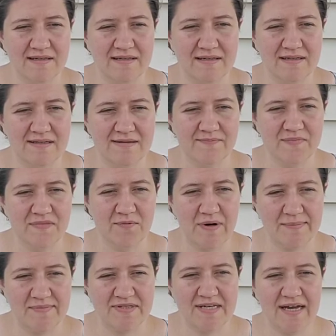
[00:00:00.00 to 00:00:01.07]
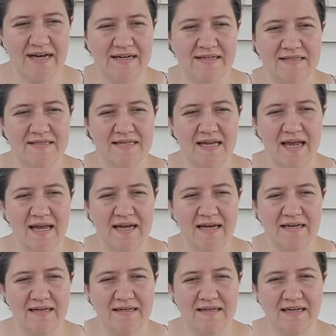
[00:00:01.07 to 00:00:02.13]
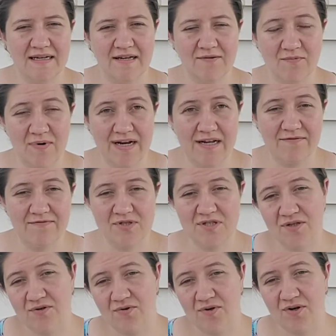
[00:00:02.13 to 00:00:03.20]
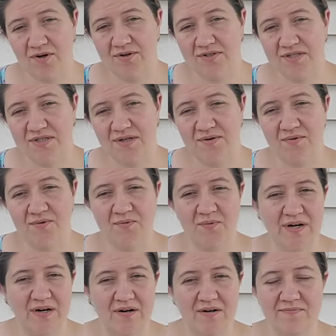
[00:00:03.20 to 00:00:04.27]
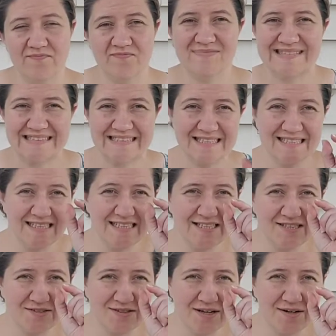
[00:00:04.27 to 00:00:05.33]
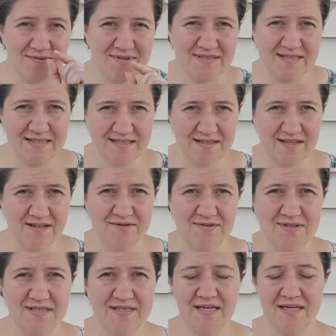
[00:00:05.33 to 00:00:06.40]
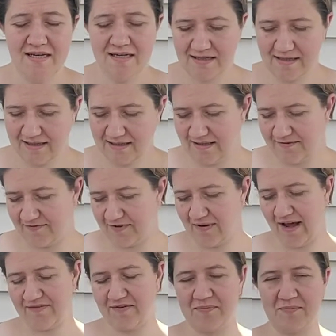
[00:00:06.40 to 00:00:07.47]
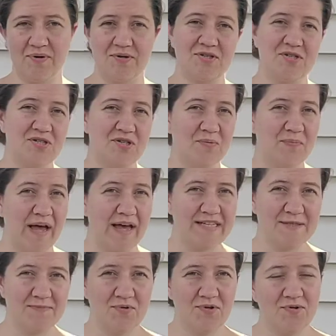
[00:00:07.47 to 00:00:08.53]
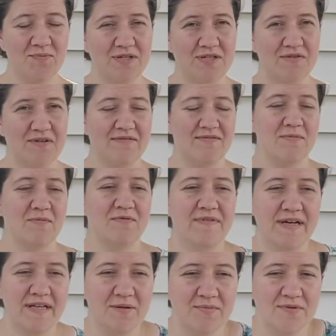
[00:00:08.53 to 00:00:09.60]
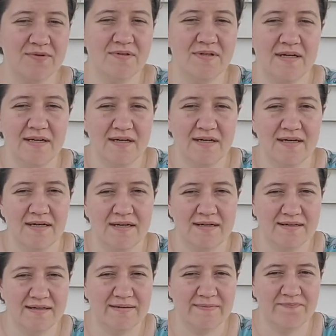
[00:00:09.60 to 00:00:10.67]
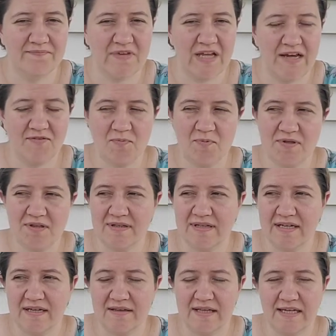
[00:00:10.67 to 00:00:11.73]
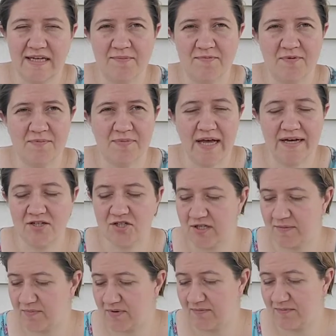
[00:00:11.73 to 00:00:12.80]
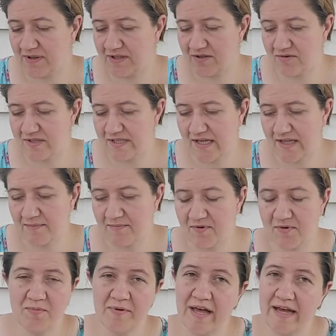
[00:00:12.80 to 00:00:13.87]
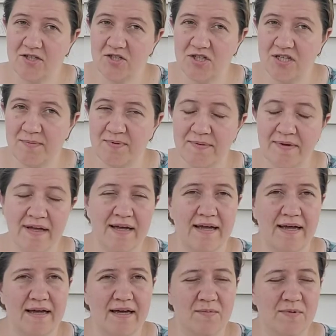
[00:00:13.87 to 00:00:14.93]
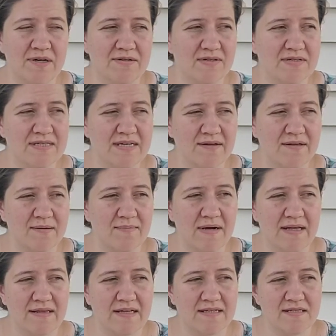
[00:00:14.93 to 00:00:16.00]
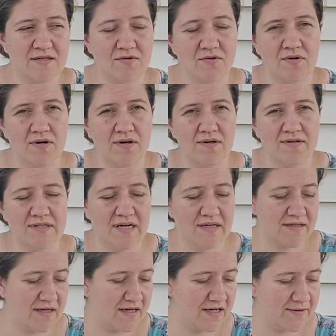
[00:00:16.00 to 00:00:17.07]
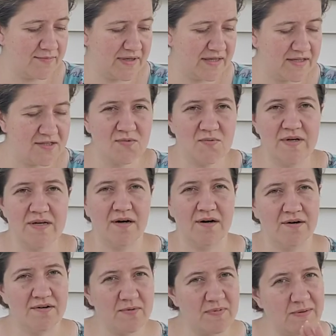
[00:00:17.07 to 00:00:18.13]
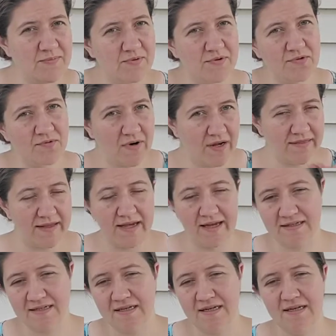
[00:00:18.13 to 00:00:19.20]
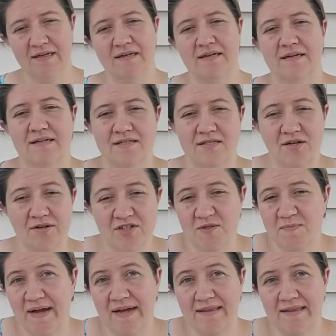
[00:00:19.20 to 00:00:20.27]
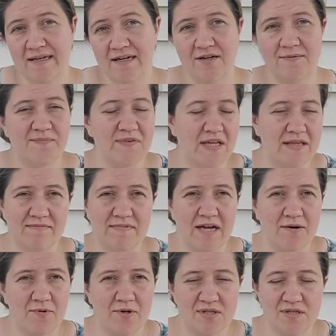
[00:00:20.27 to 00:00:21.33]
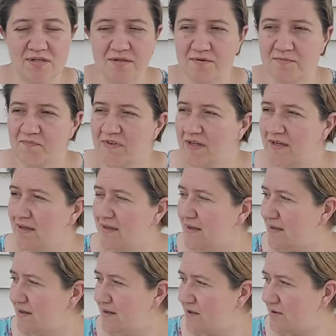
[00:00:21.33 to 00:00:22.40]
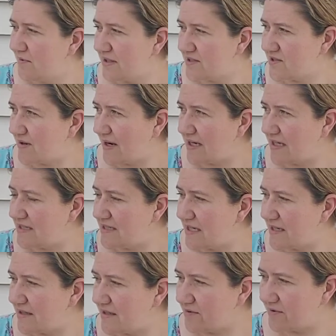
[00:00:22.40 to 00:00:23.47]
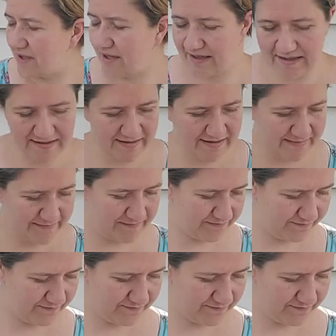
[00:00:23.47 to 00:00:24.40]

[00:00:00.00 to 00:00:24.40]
um, the websites and, and get ready for slow crawl. So we are this close, this close. Uh, if you haven't purchased your passport, we do have them available. Um, I have to put the link, link up from Black Sheep, but we do sell them through Black Sheep, and we also sell them at that slowcrawl.com because we are the people who run that. Uh, so you can just buy it there, and that works too. What else did I need to tell you? Um,